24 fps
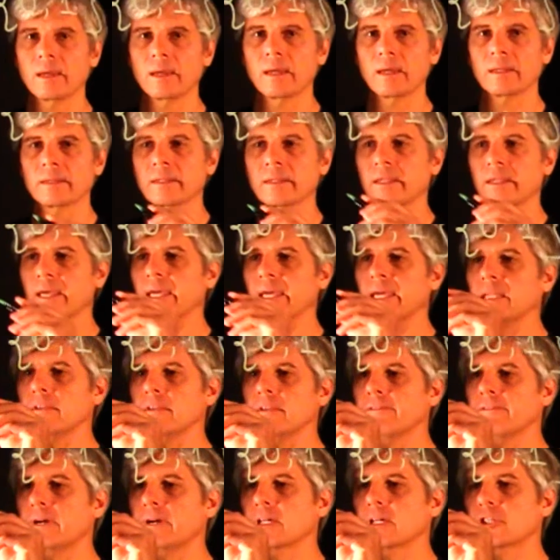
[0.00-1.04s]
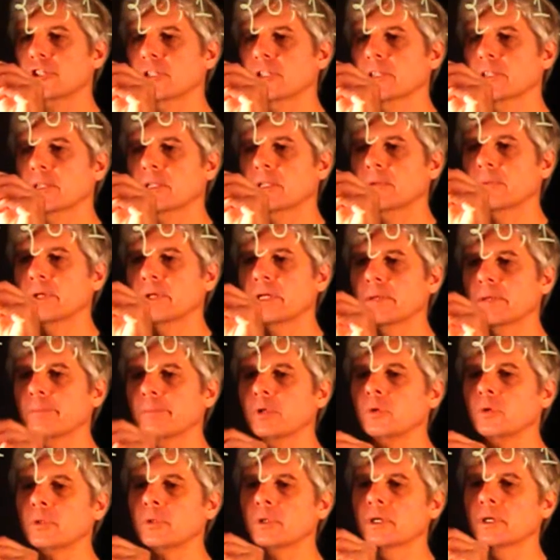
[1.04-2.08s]
and any function that we
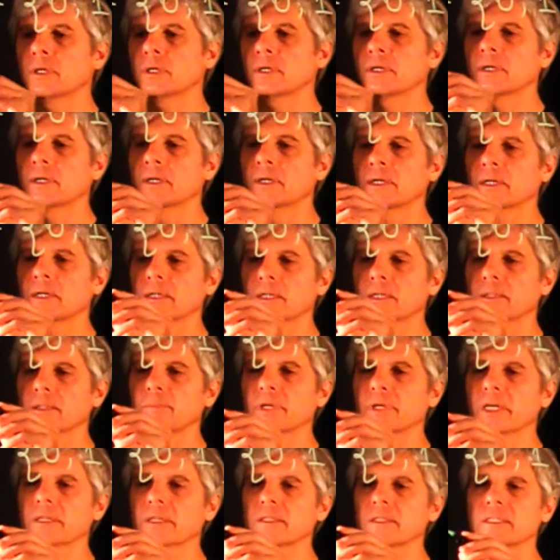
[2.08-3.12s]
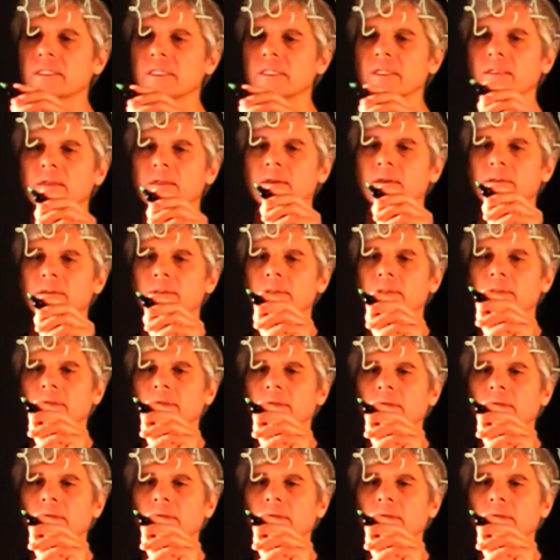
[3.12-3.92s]
compute can be considered